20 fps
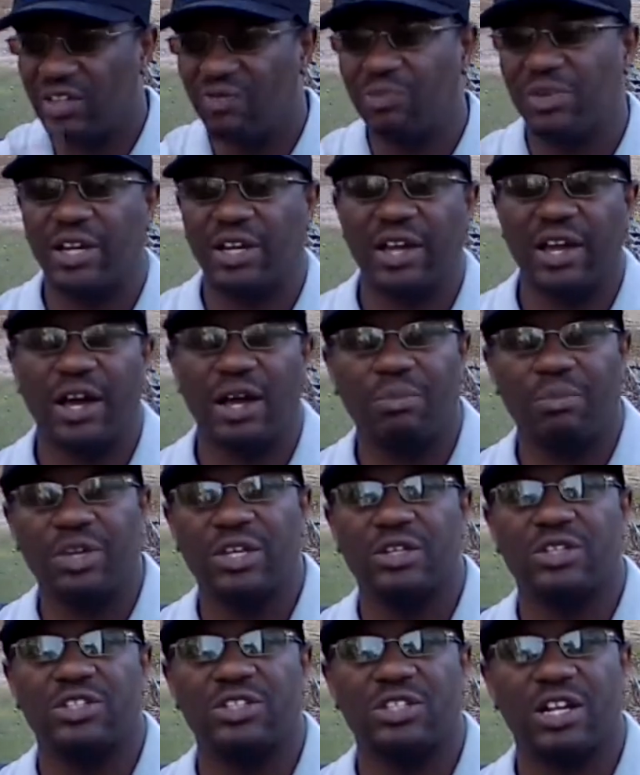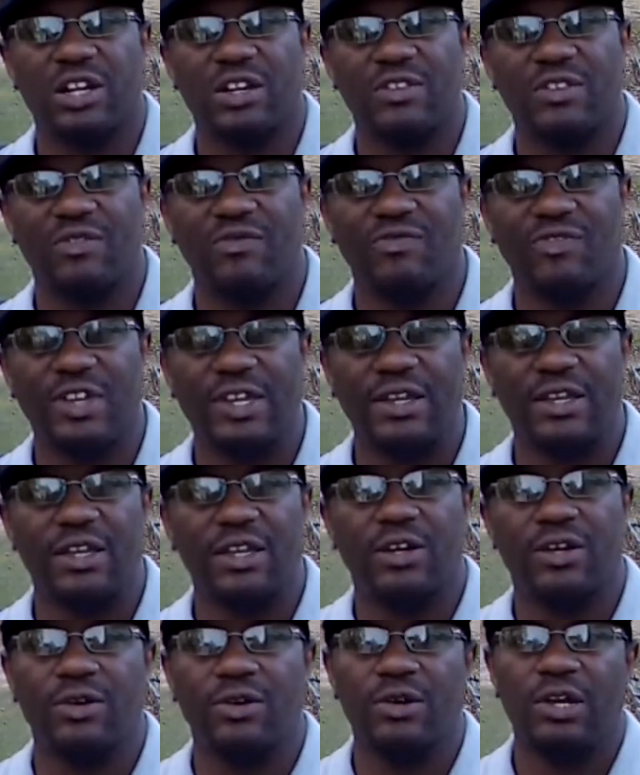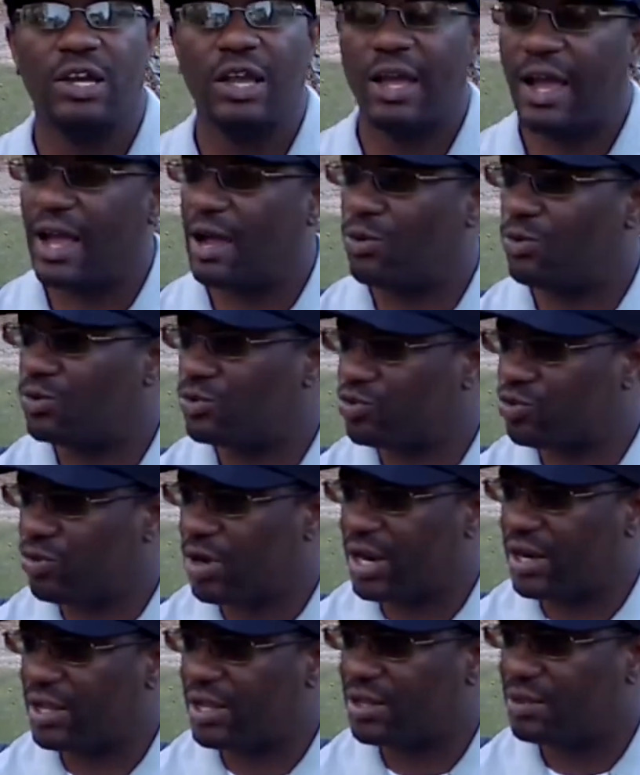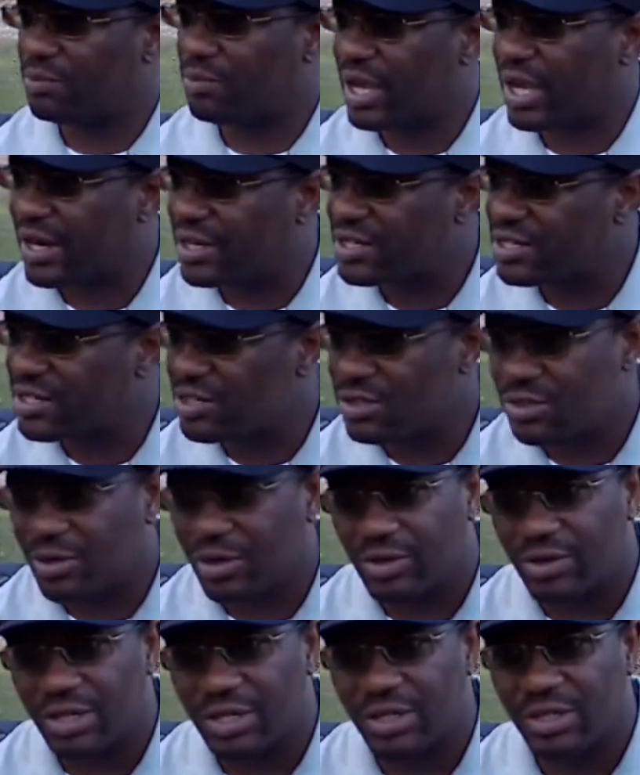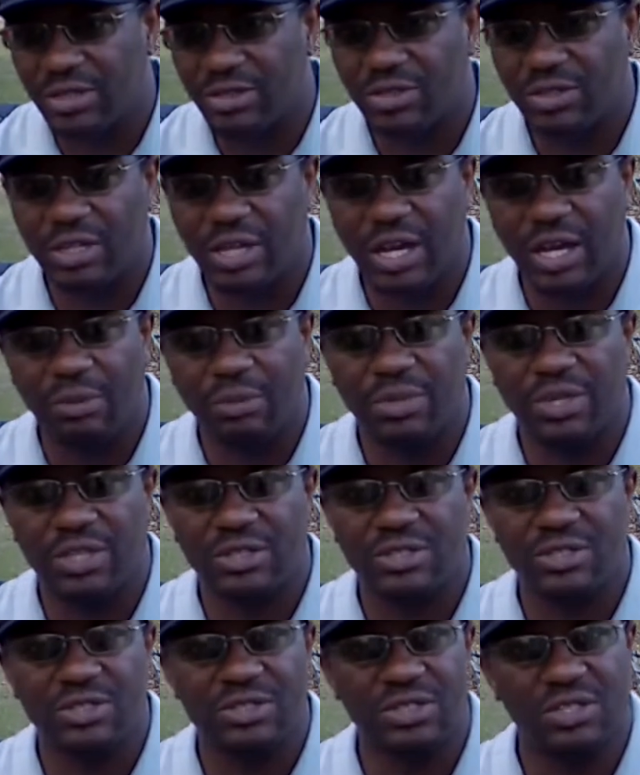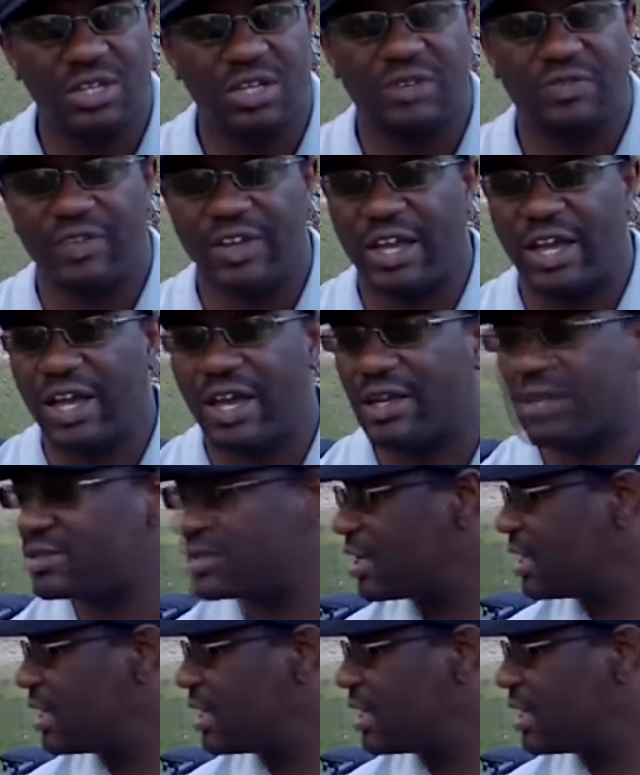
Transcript: me a comment. Share the video. I will try to get back to you on these comments and stuff, guys.